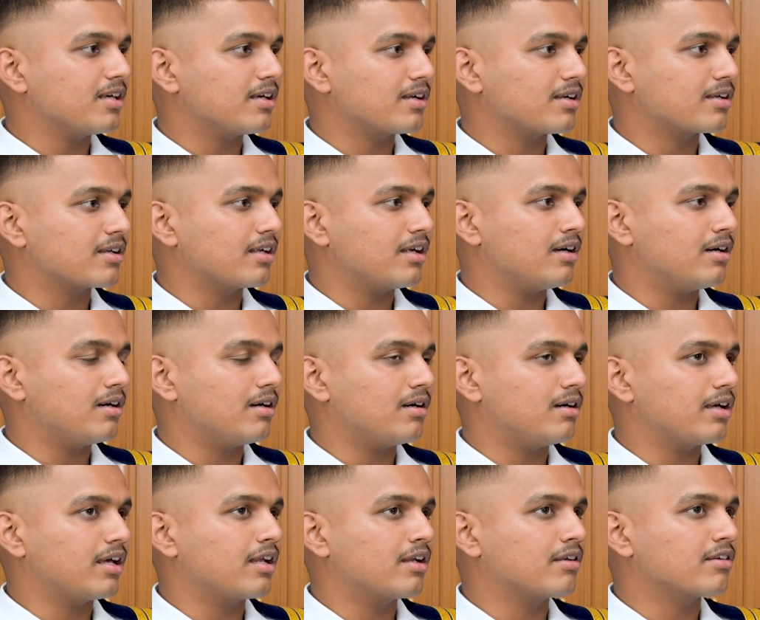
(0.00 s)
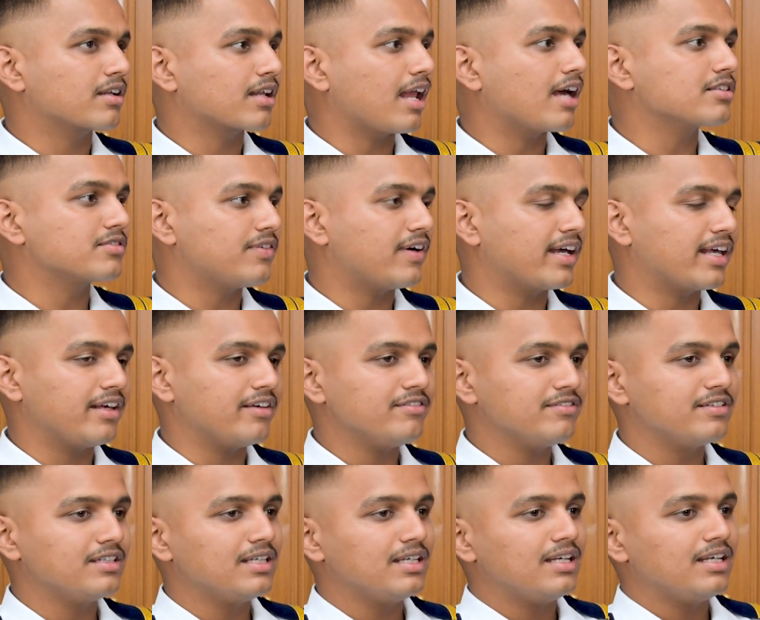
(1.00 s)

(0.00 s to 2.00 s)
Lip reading: year in class 5,